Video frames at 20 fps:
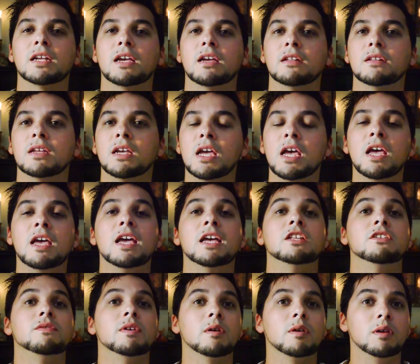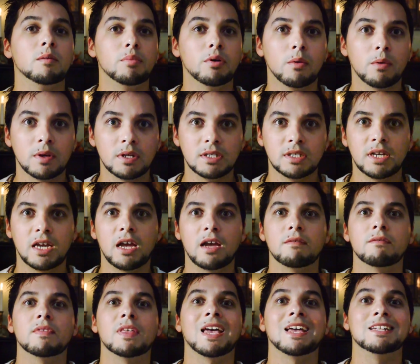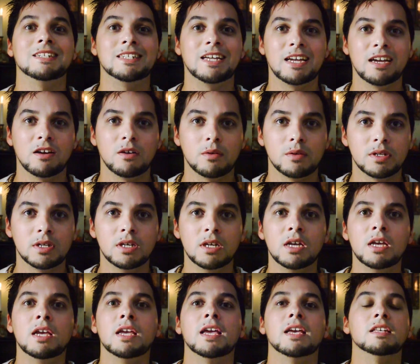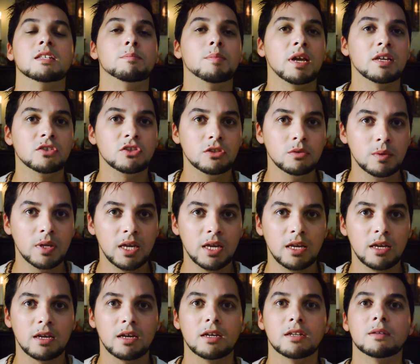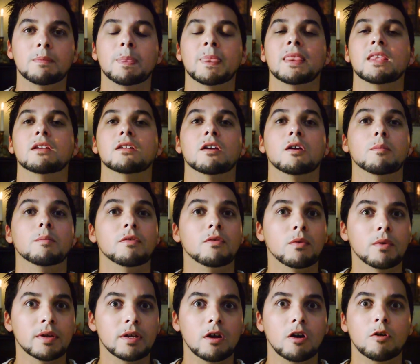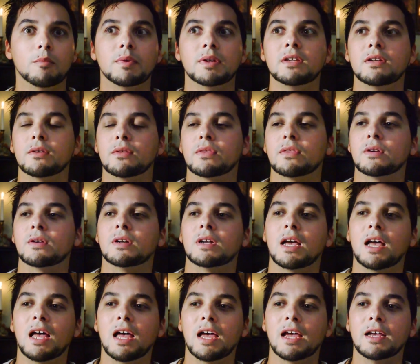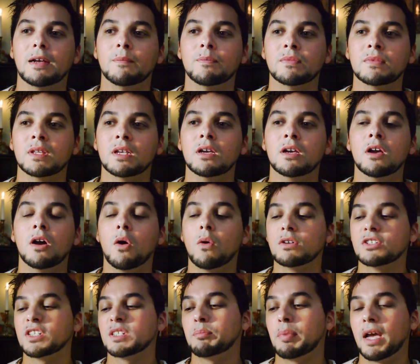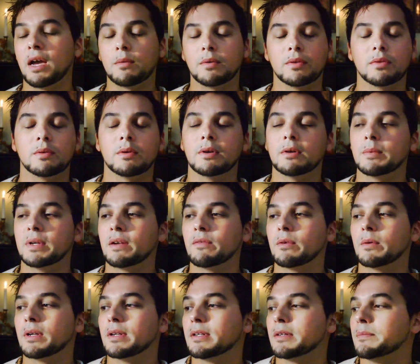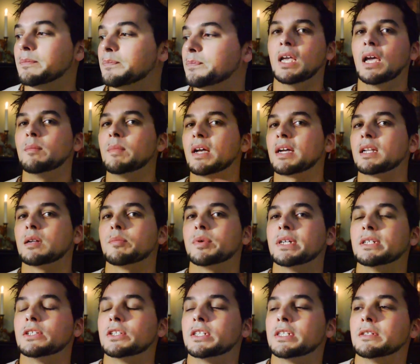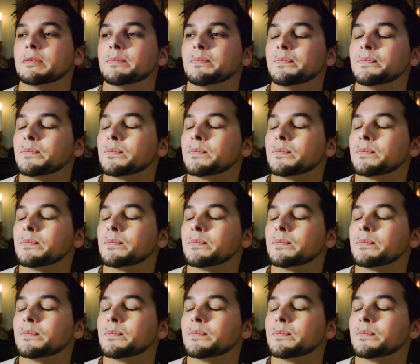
And it's very important to have that down as best you can, you know, before you open your third eye. Or just power through it, whatever you want to do. I'm not going to preach to you.